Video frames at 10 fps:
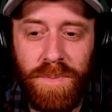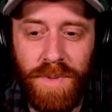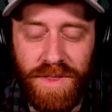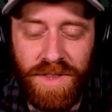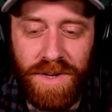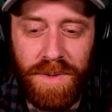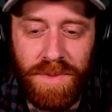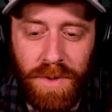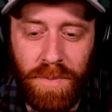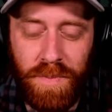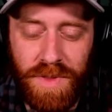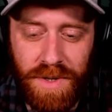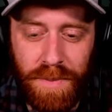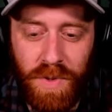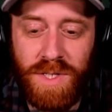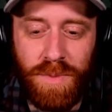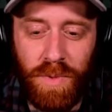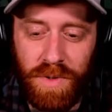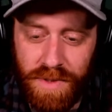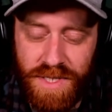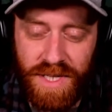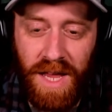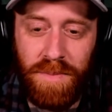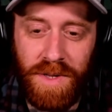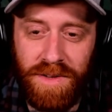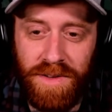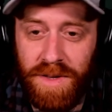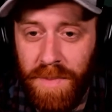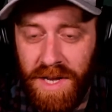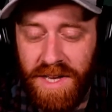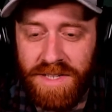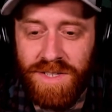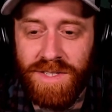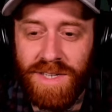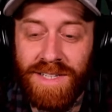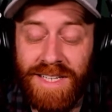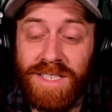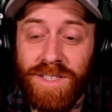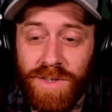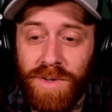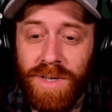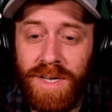but the principle or the statement in many cases is identical.